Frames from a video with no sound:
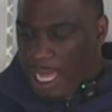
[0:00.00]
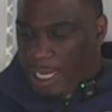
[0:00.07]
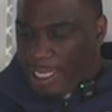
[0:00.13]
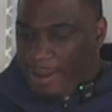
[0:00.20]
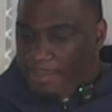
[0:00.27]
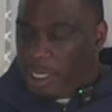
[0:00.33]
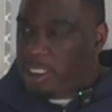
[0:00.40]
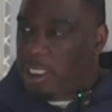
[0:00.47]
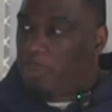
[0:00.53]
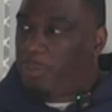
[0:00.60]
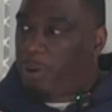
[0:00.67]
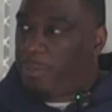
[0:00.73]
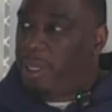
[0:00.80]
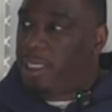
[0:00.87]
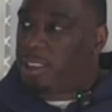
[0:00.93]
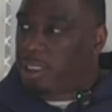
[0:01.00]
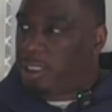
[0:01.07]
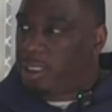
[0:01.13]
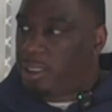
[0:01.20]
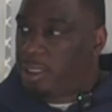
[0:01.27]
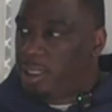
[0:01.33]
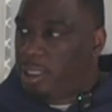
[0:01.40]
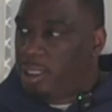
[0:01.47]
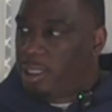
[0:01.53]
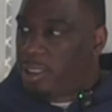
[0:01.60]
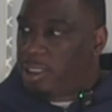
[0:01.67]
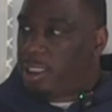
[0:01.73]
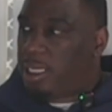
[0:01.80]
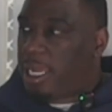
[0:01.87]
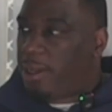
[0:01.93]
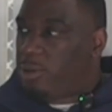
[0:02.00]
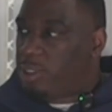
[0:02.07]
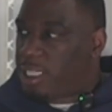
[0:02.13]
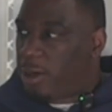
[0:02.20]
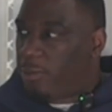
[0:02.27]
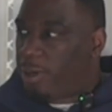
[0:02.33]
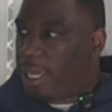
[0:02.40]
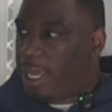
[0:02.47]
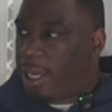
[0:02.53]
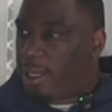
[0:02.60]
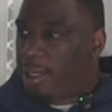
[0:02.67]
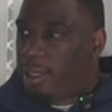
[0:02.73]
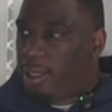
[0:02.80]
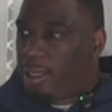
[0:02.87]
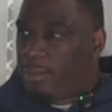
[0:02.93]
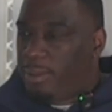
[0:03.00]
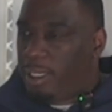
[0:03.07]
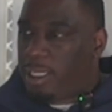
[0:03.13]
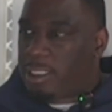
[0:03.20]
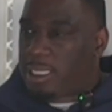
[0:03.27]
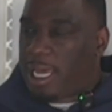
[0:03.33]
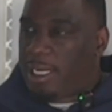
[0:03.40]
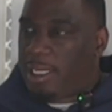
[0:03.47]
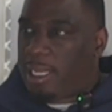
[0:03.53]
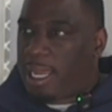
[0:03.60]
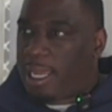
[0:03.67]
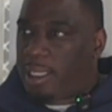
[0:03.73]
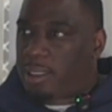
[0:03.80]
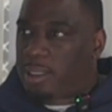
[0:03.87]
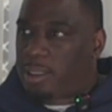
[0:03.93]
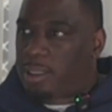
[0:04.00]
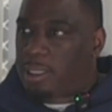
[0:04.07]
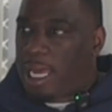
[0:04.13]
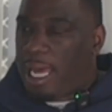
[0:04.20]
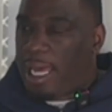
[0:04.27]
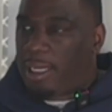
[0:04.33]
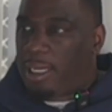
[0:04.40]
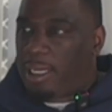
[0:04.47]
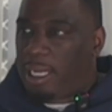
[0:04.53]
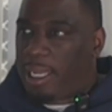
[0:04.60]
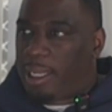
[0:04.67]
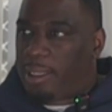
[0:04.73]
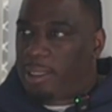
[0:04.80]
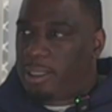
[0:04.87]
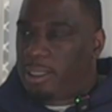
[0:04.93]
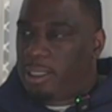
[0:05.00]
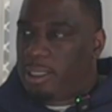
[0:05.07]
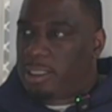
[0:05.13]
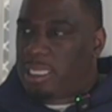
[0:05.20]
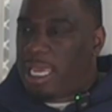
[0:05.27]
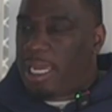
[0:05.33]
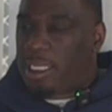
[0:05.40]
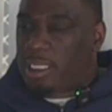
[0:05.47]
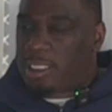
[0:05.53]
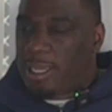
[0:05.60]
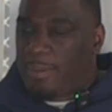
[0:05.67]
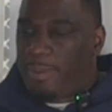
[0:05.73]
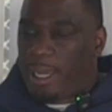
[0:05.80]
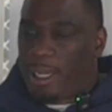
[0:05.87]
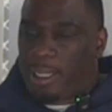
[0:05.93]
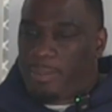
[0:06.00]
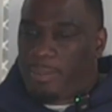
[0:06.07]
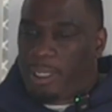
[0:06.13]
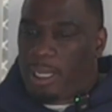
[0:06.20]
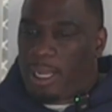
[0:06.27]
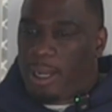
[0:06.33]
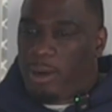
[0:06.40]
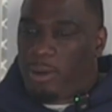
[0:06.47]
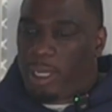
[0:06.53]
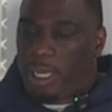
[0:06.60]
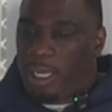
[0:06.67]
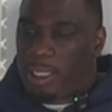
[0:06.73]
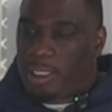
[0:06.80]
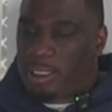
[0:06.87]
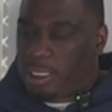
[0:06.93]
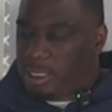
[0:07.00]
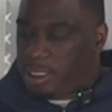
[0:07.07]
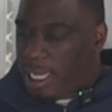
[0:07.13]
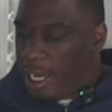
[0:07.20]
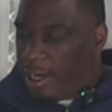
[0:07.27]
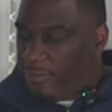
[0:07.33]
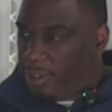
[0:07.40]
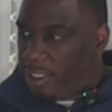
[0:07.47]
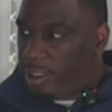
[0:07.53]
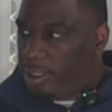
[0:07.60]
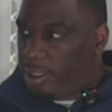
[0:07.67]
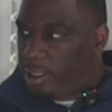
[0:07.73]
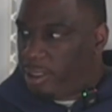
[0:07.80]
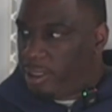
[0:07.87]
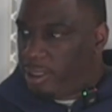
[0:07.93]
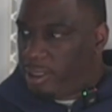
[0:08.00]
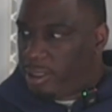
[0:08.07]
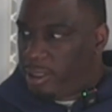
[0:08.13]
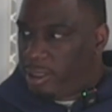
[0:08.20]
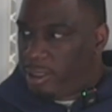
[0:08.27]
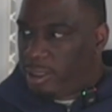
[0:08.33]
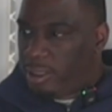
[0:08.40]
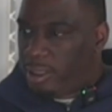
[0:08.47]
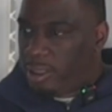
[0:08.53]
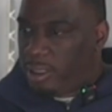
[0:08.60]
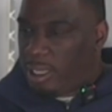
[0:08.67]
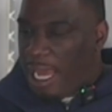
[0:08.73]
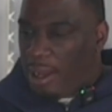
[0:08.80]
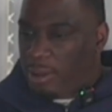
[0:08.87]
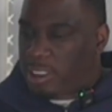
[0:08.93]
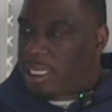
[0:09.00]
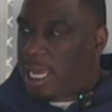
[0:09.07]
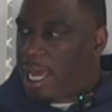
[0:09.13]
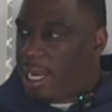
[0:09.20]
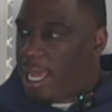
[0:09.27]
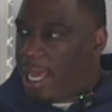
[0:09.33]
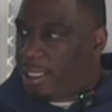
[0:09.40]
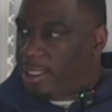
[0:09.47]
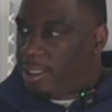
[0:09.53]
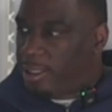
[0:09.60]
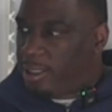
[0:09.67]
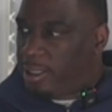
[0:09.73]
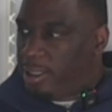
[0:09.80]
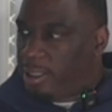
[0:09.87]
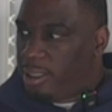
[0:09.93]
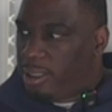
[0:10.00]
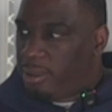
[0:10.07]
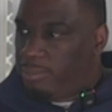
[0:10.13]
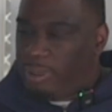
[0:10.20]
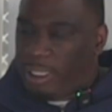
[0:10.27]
I had to give myself permission to, like you said, react. Because I had to take a step back and be like, okay, this is Donovan outside of acting.